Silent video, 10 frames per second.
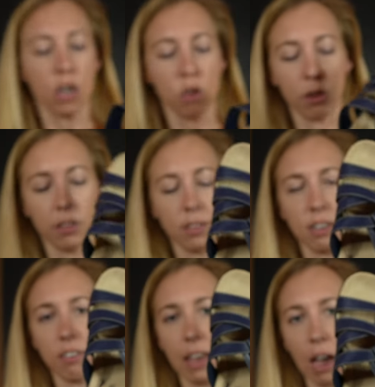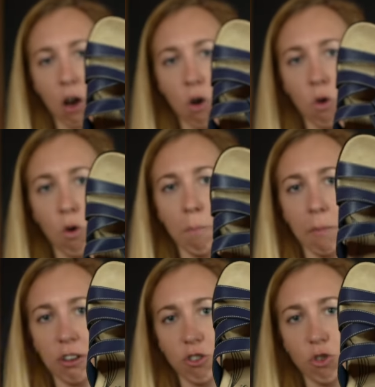You can see just how
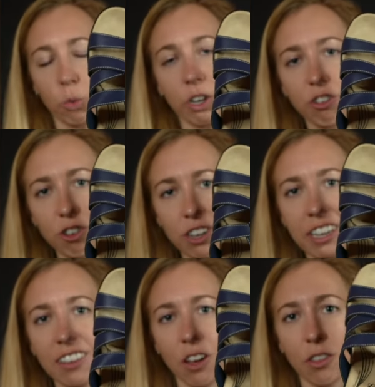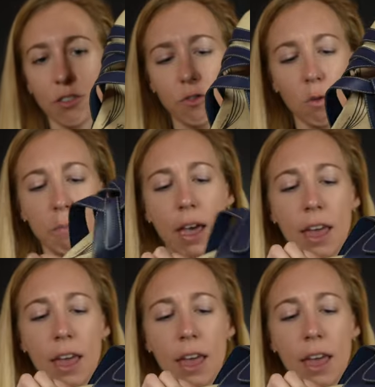much squish there is on this footbed.